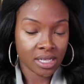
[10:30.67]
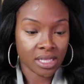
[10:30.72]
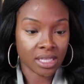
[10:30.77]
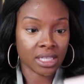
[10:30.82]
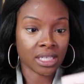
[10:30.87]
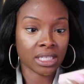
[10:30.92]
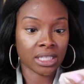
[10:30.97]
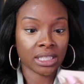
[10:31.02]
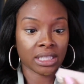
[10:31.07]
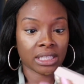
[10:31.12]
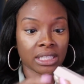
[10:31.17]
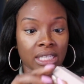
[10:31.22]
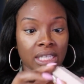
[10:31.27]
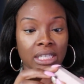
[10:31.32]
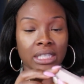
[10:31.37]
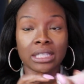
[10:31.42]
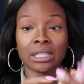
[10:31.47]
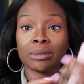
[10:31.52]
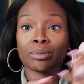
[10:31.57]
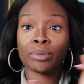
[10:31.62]
this
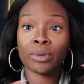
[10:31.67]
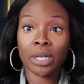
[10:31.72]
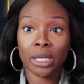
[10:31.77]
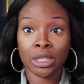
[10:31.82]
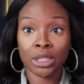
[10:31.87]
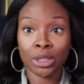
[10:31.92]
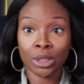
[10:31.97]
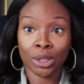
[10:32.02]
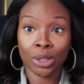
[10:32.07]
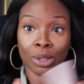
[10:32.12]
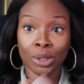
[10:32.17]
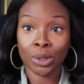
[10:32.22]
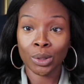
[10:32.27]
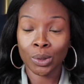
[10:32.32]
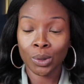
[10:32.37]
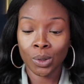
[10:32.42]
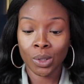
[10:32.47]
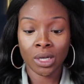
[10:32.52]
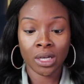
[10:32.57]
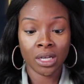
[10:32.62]

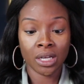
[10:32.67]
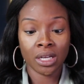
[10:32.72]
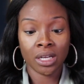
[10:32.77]
espresso